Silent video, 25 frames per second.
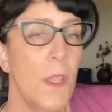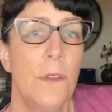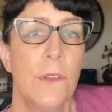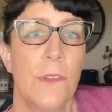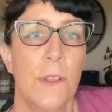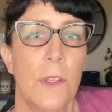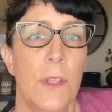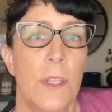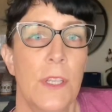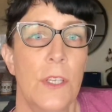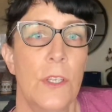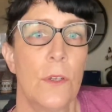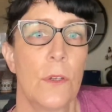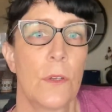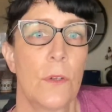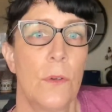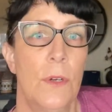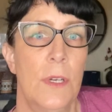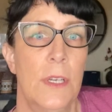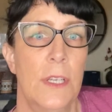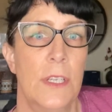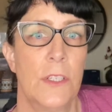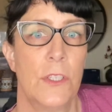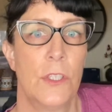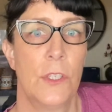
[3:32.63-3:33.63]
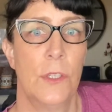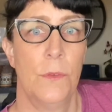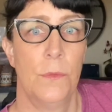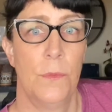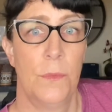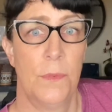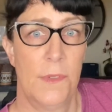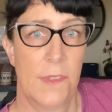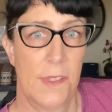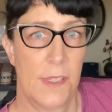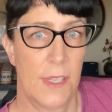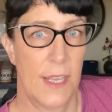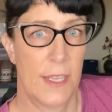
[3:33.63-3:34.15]
So then you're going to
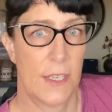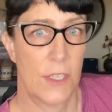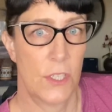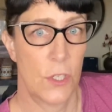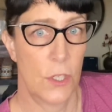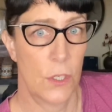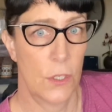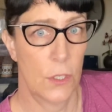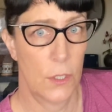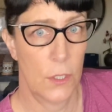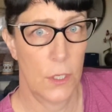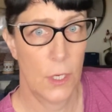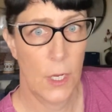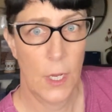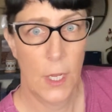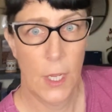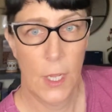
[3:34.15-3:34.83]
select your